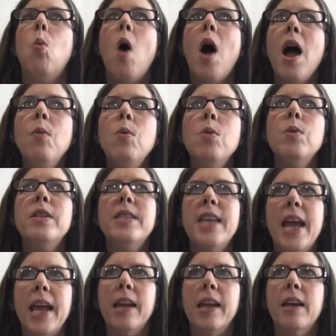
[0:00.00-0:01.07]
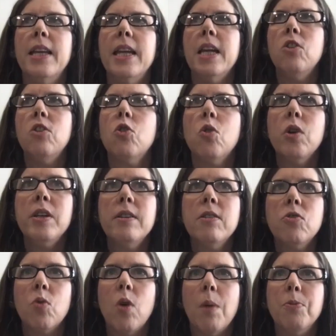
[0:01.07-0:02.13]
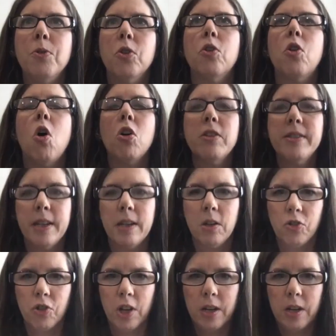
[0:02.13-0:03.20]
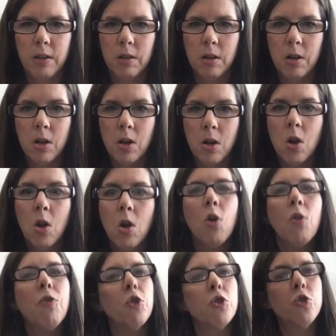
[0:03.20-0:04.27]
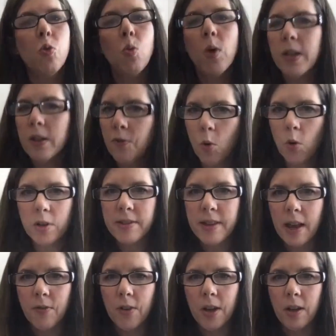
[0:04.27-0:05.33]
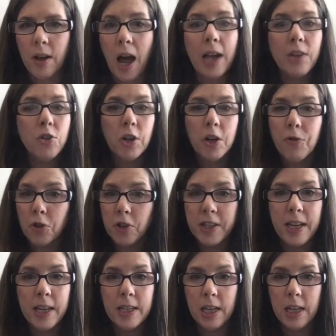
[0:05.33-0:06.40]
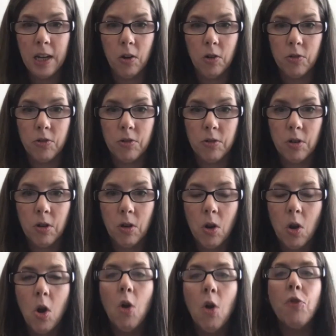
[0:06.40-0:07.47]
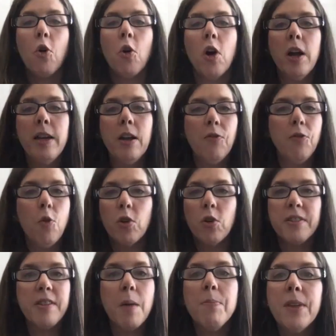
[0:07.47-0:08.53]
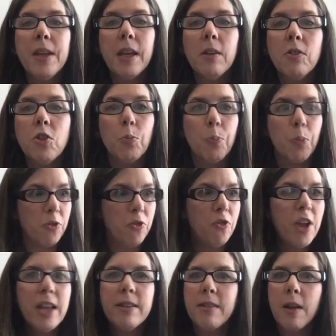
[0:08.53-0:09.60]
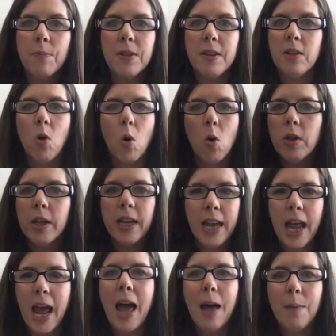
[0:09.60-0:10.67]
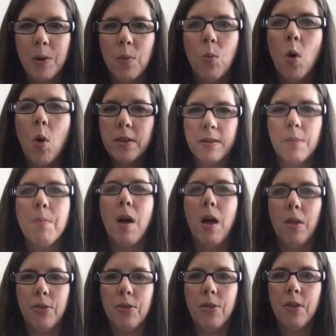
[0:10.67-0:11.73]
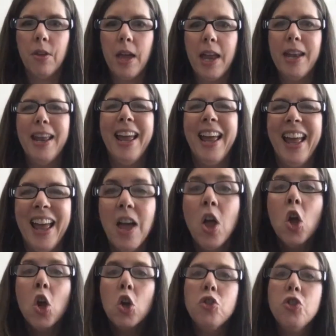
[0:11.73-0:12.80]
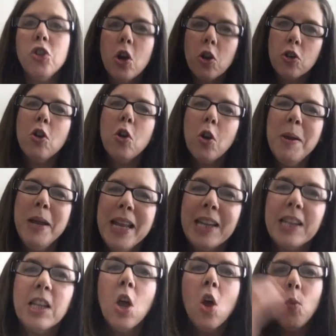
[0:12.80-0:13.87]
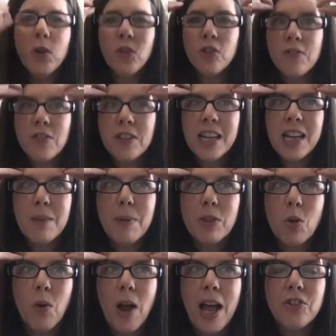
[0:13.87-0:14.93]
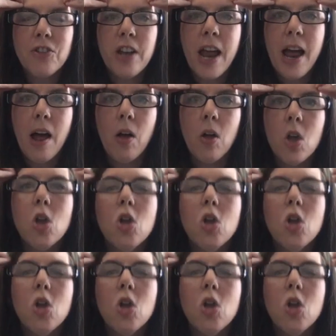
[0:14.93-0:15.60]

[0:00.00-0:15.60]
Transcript: why we would take an endocrine disruptor carcinogen for 24/7. I took it for 10 years for something to prevent something that's only going to happen once a month. And we just have to think about the rationale.